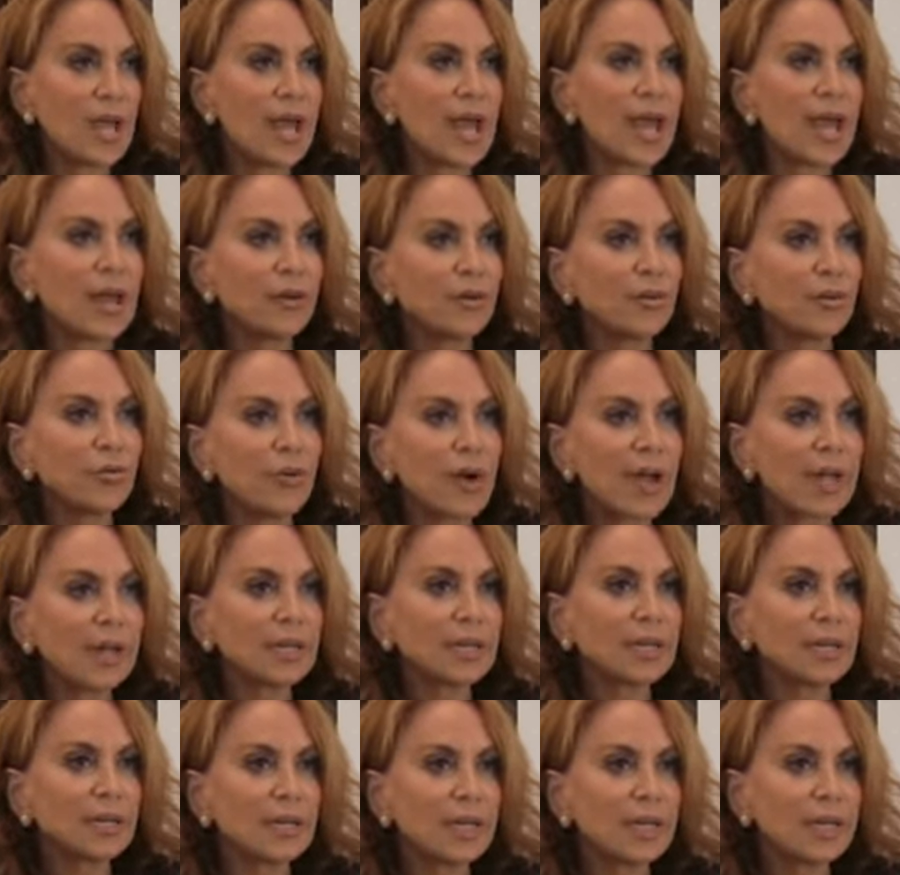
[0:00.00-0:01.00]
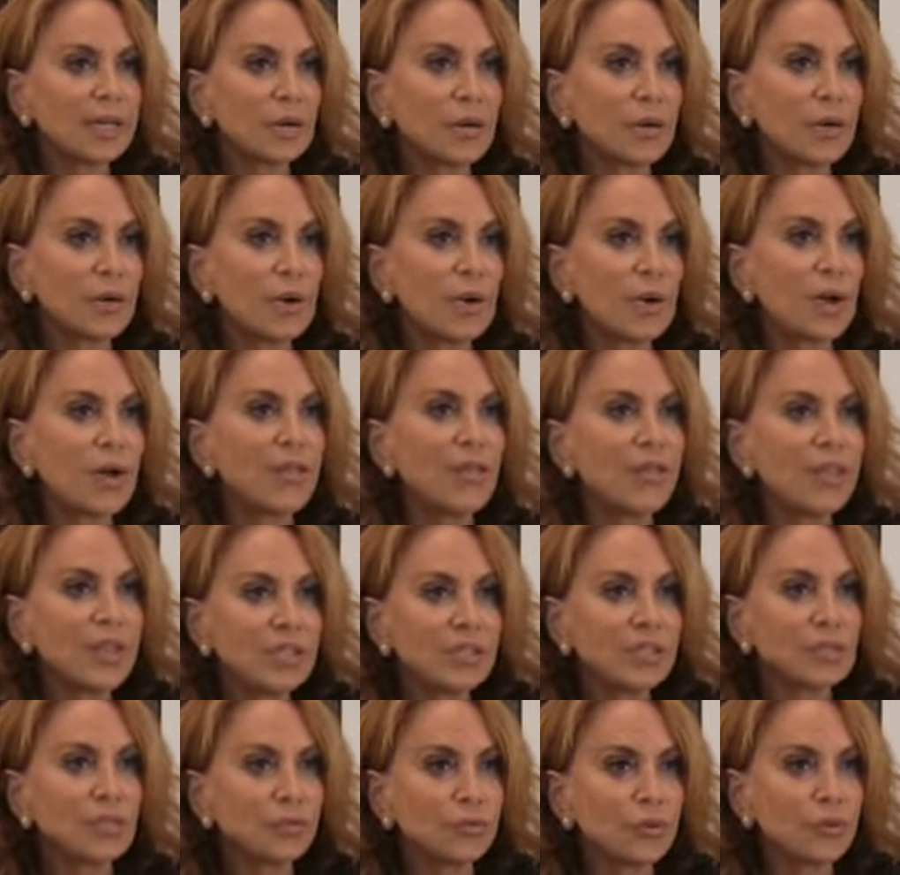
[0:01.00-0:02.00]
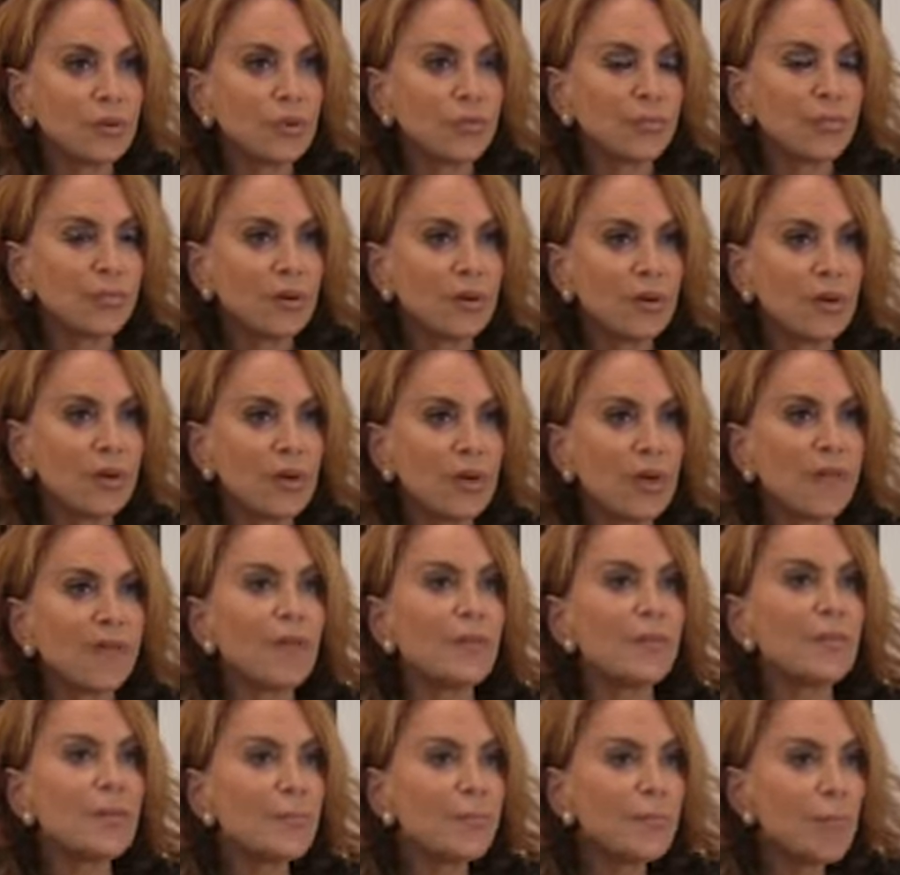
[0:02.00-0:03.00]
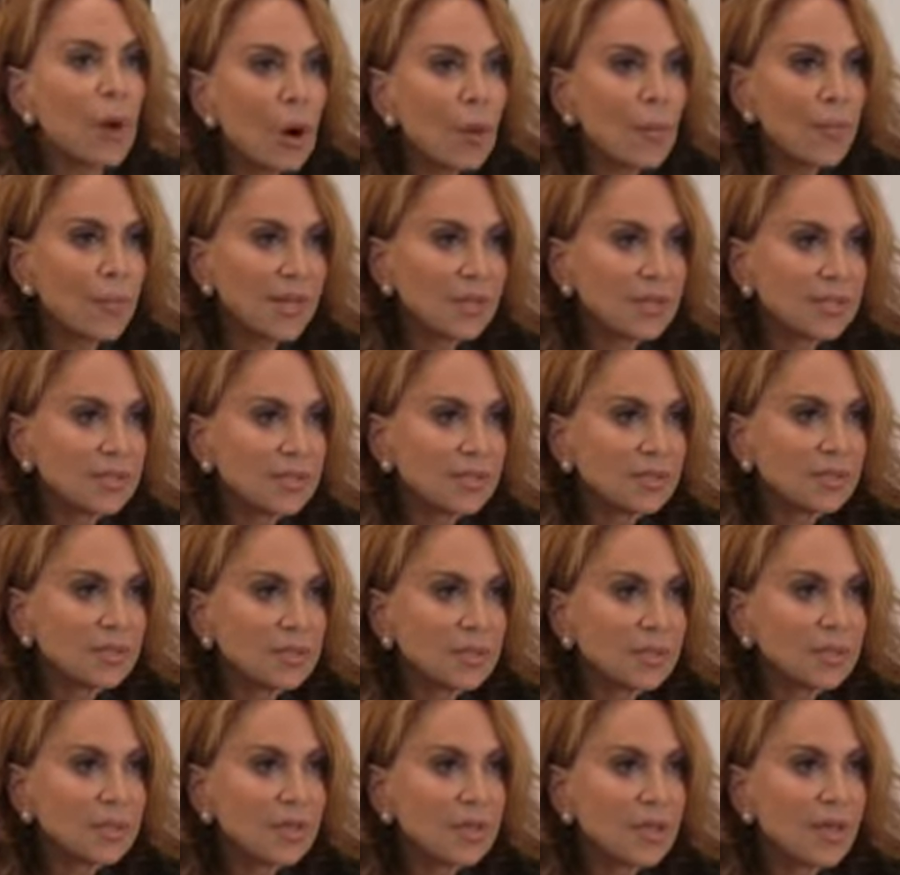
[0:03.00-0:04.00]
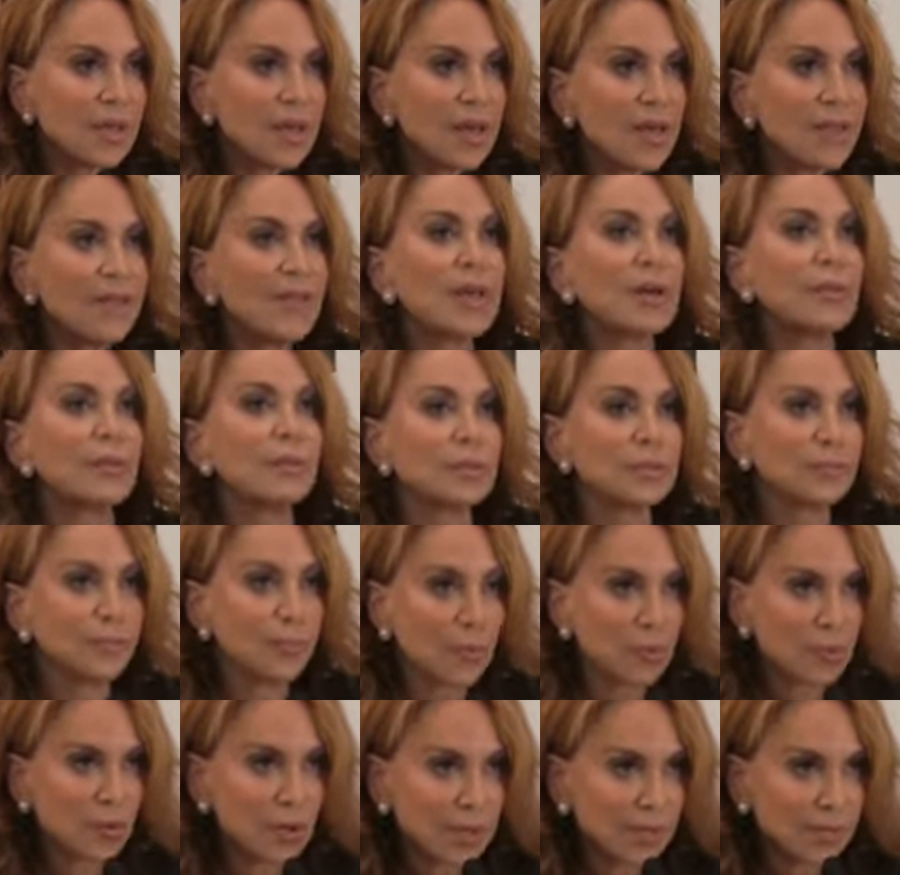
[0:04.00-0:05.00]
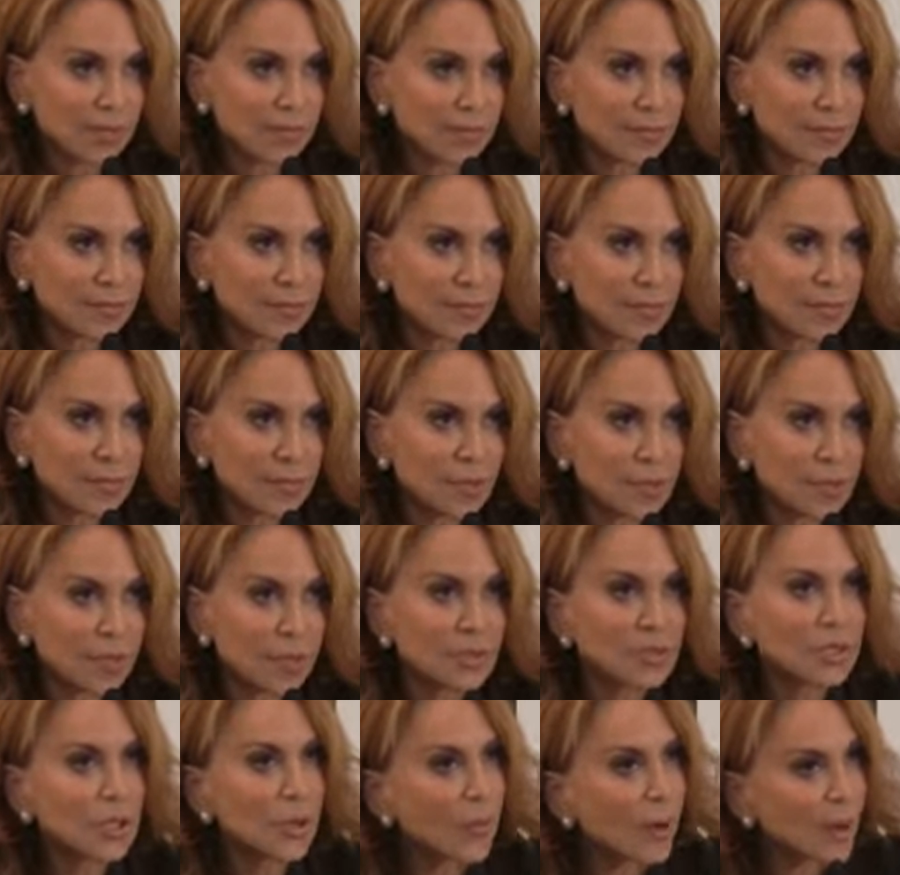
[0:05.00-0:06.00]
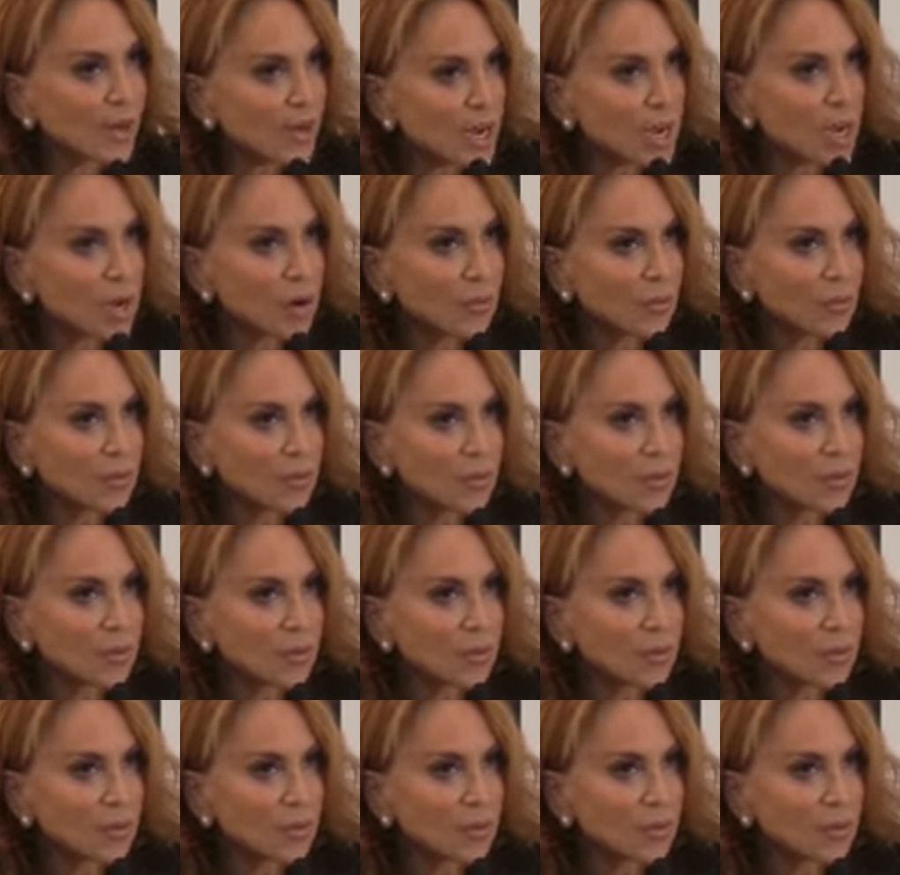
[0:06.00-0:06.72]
and chronicling this group from the moment that it was born. So I know.